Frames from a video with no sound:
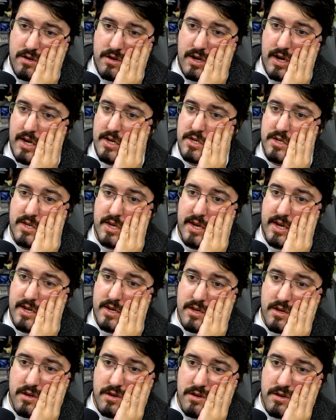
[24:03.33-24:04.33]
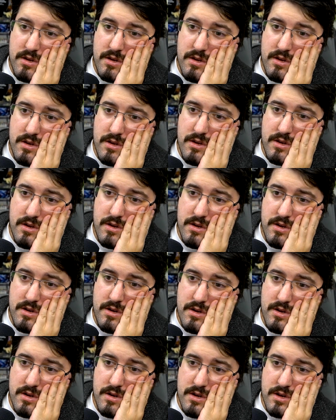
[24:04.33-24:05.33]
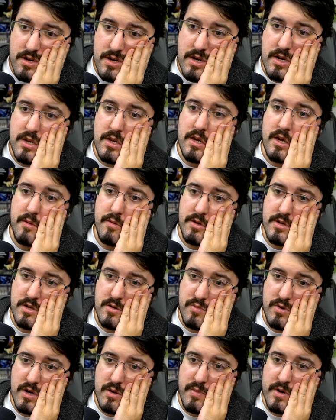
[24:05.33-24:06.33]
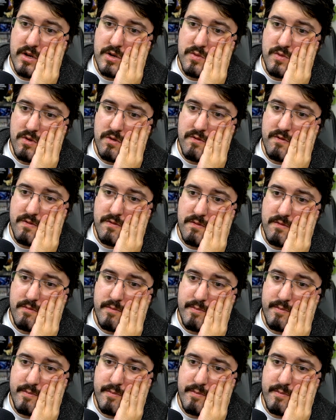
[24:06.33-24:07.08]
I just can't. God damn you, Super Patch Wolf.